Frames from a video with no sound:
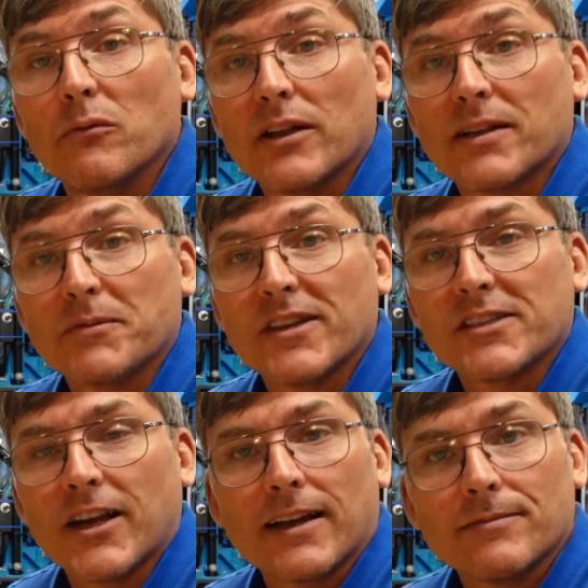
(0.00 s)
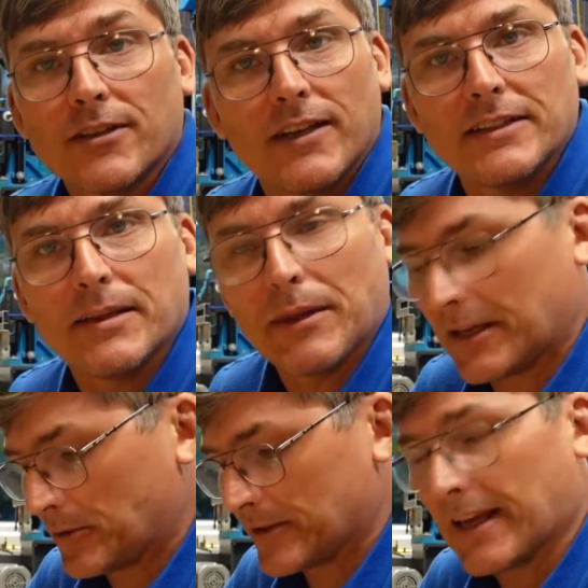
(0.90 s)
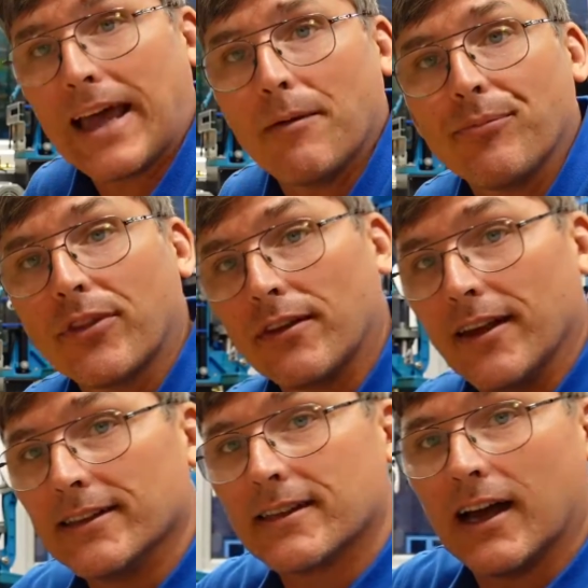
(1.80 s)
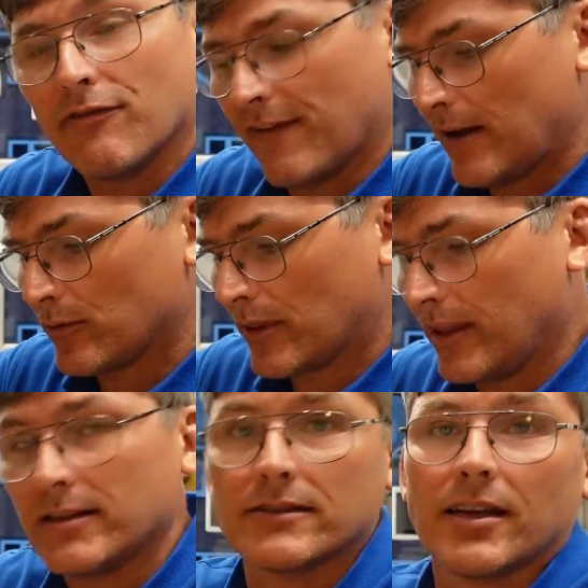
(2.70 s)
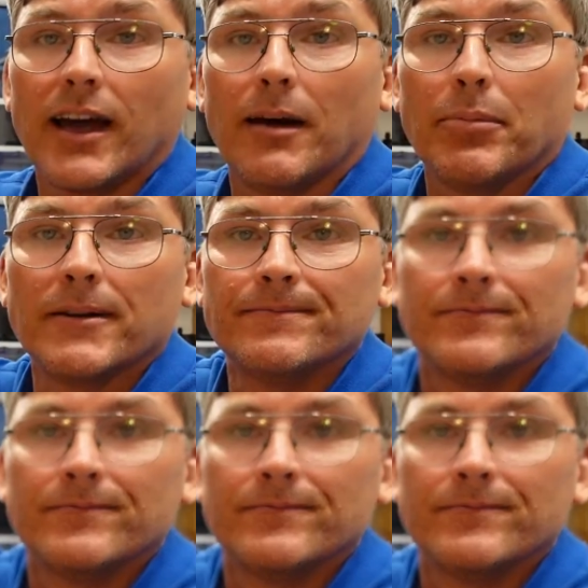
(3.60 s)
Welcome to the channel. Today something interesting happened. Is I found this tub